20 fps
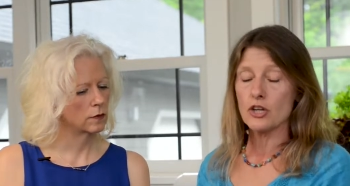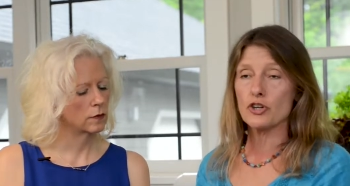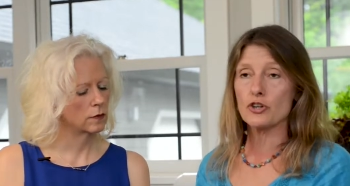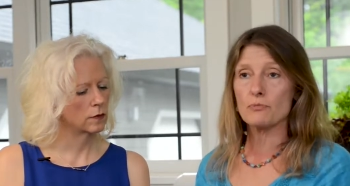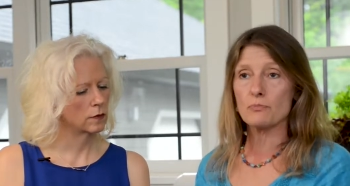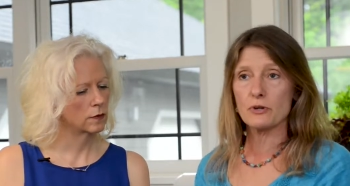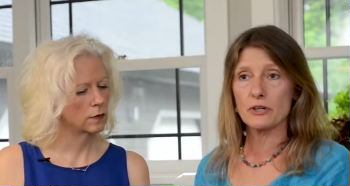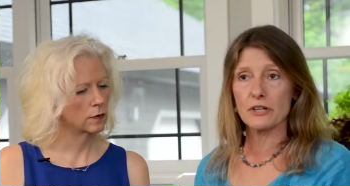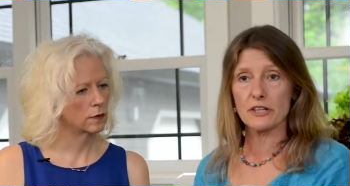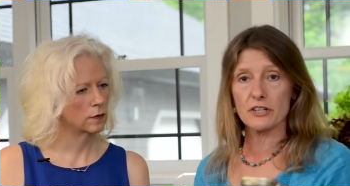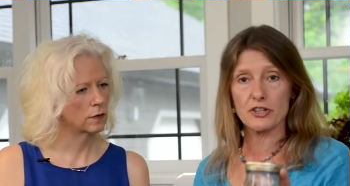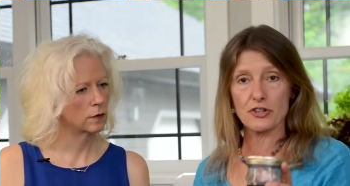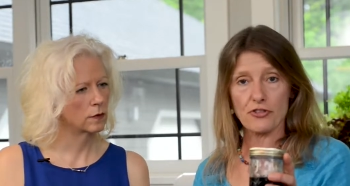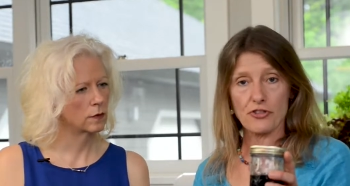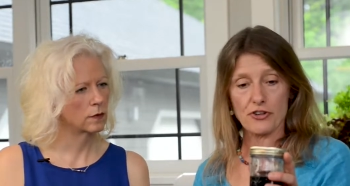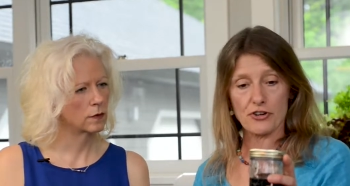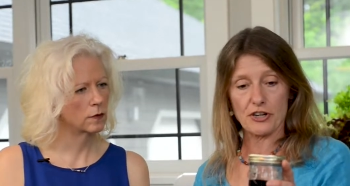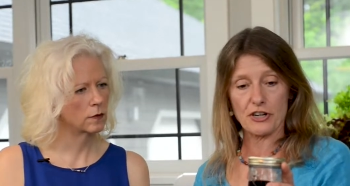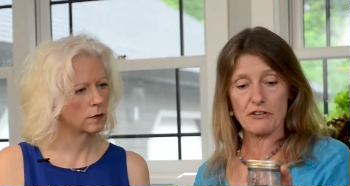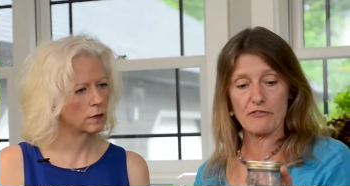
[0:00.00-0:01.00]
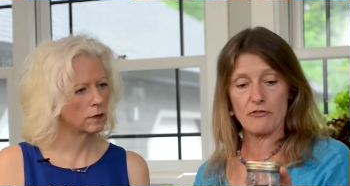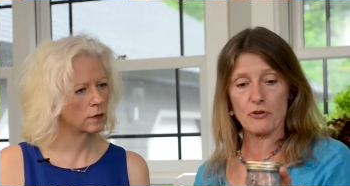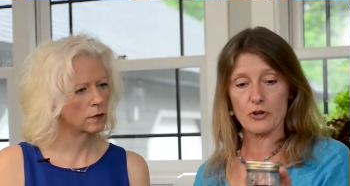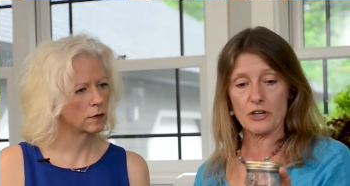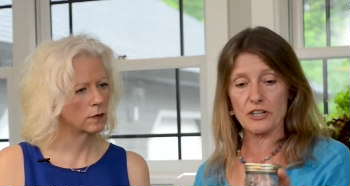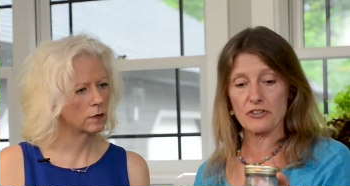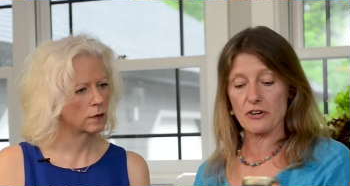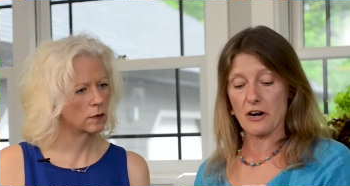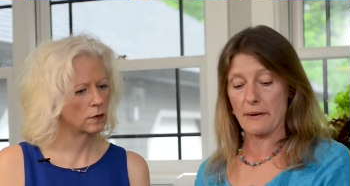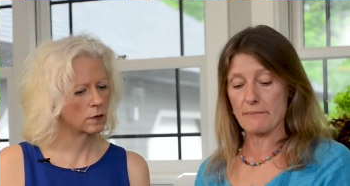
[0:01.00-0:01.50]
Speaker 1: you'd put in your 30,
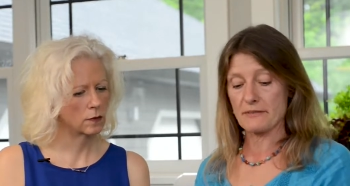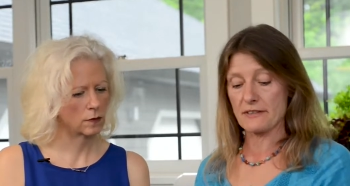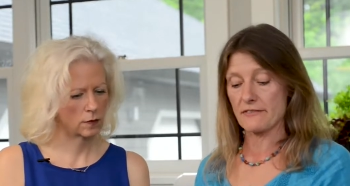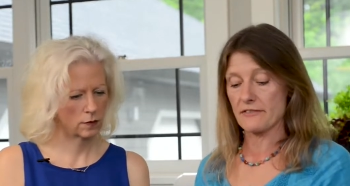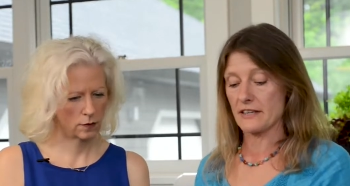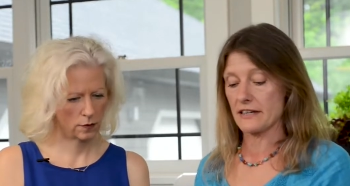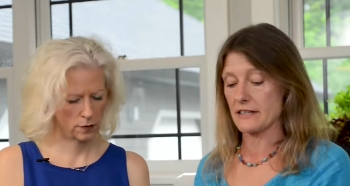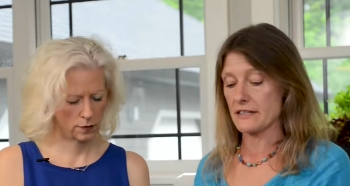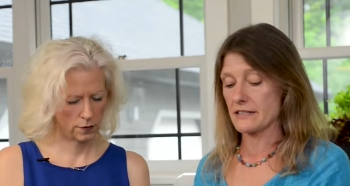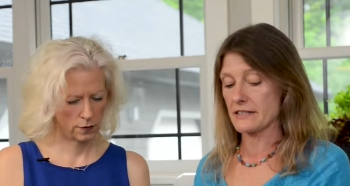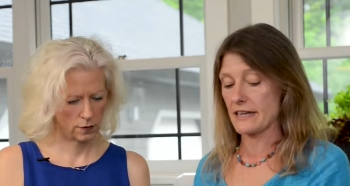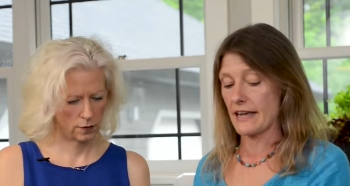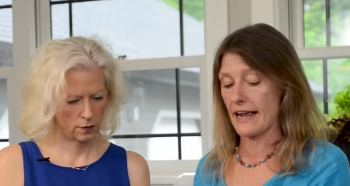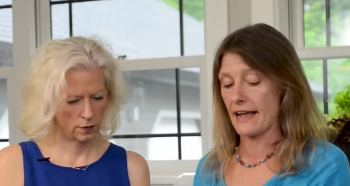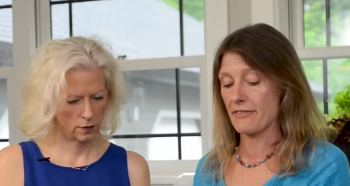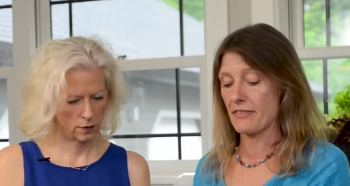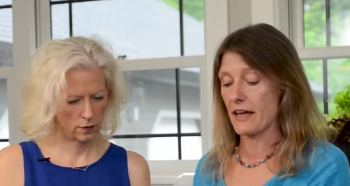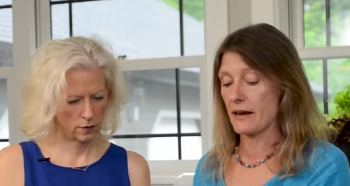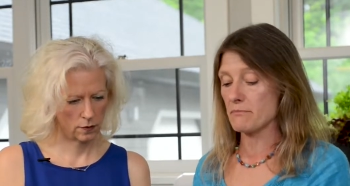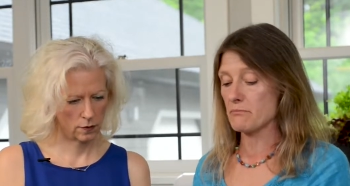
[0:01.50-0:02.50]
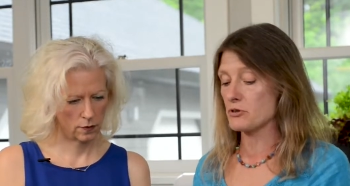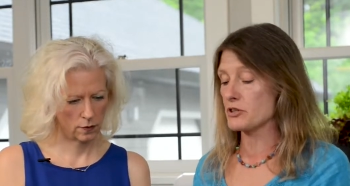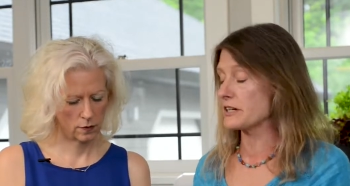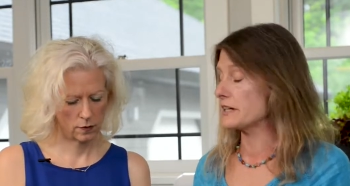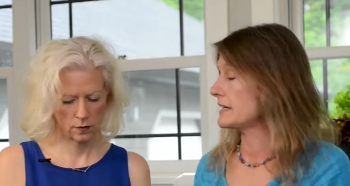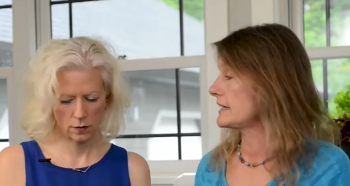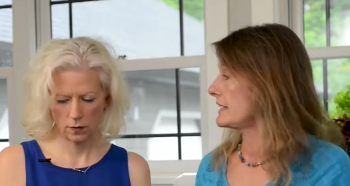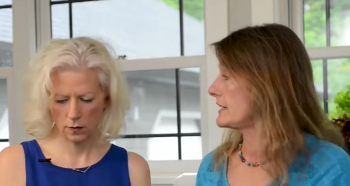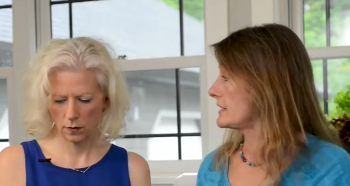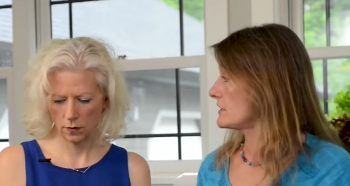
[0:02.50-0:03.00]
40 drops of this, and then put
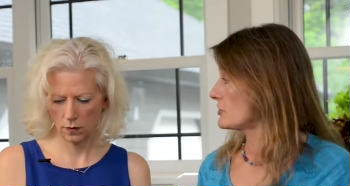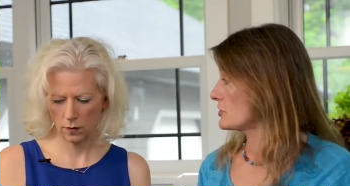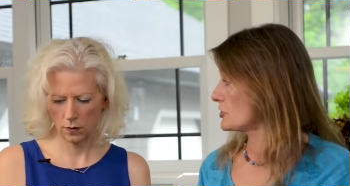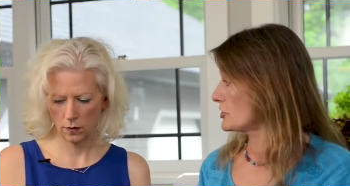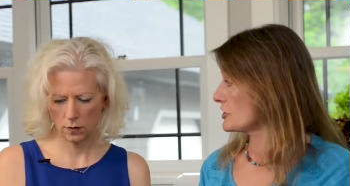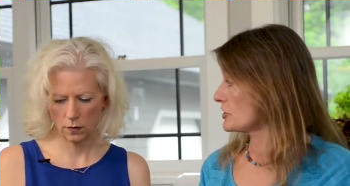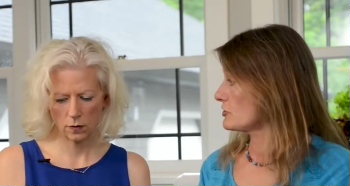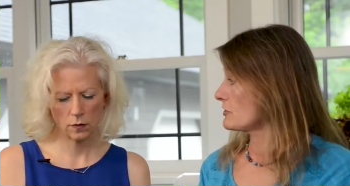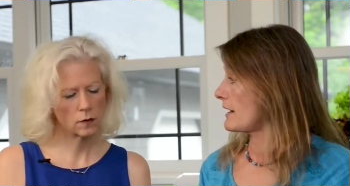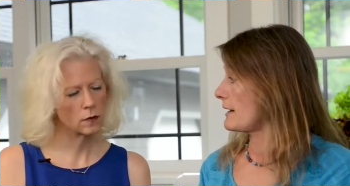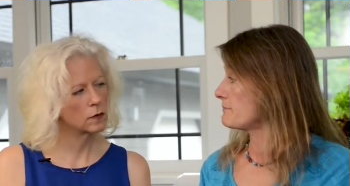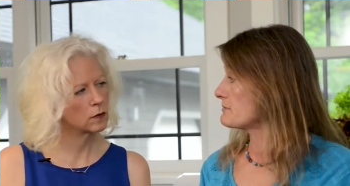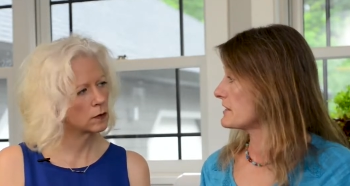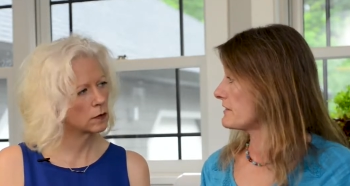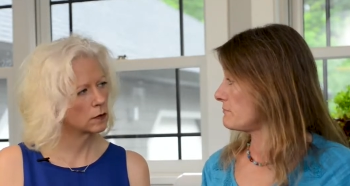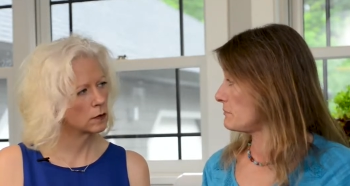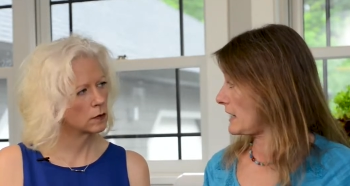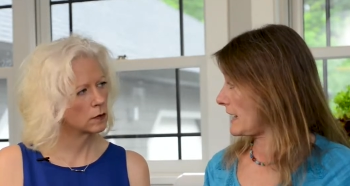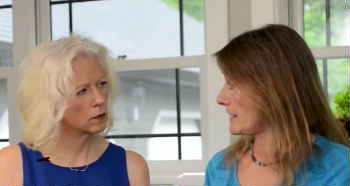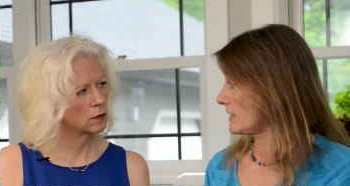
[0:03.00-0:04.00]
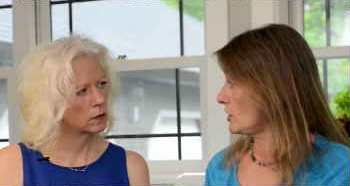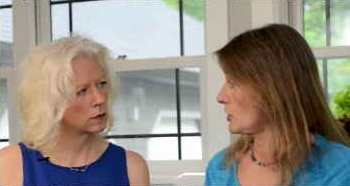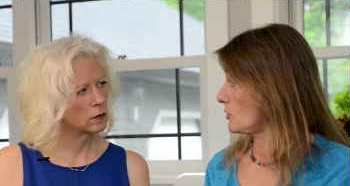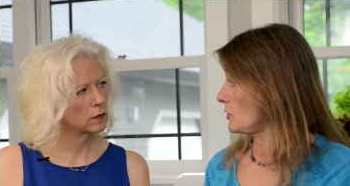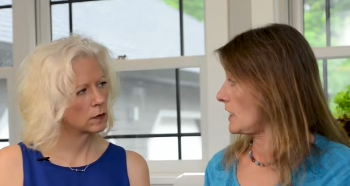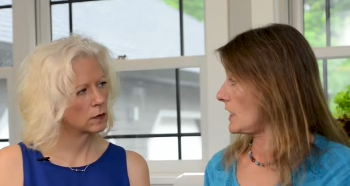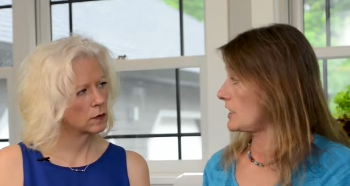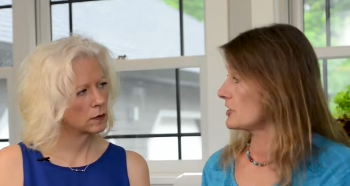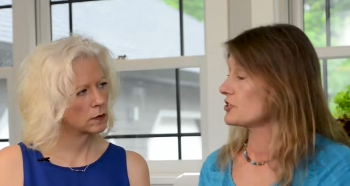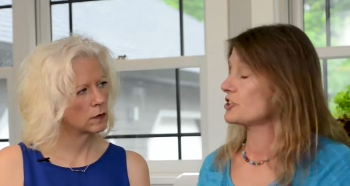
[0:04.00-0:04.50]
in 30 drops of black
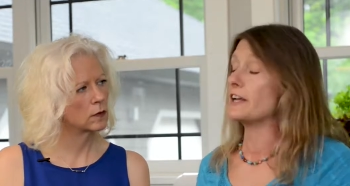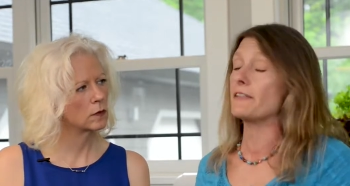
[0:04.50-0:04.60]
cohosh.